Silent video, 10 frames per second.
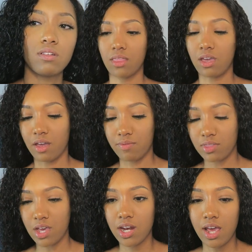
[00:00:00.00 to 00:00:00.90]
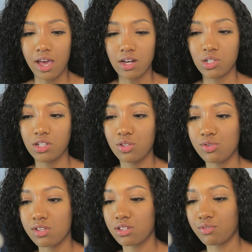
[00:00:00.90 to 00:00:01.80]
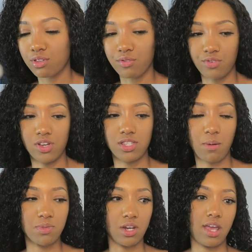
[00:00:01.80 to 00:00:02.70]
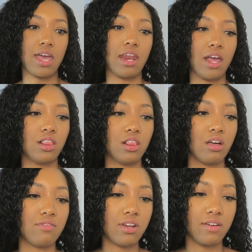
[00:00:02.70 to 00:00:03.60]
Okay, and then I actually used this for the first time today and I love it.